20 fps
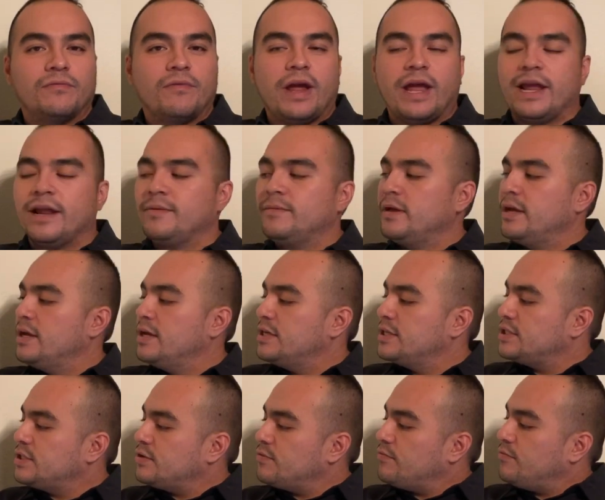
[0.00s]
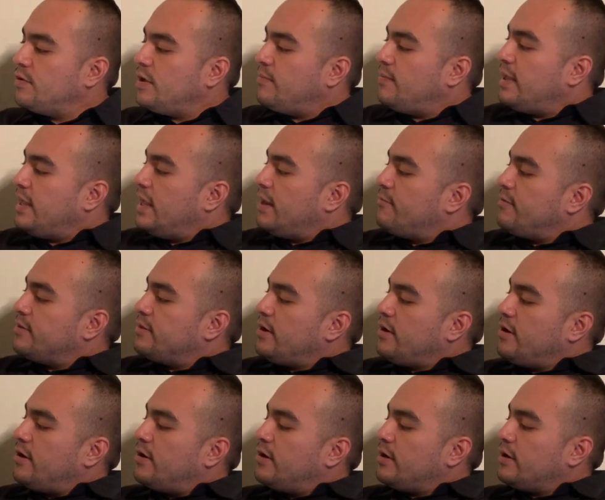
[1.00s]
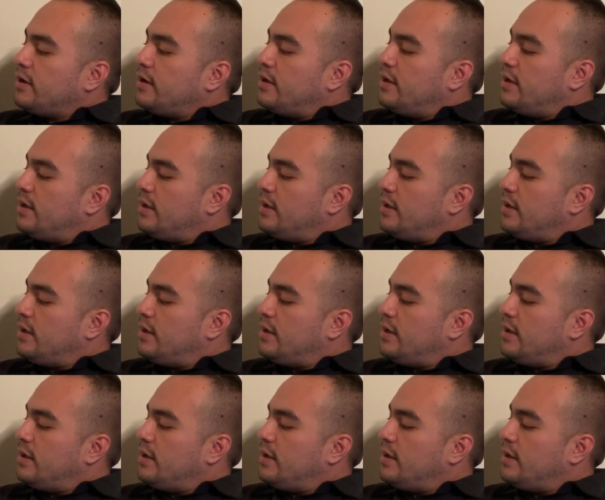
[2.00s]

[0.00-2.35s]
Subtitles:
right? So we begin with our hook,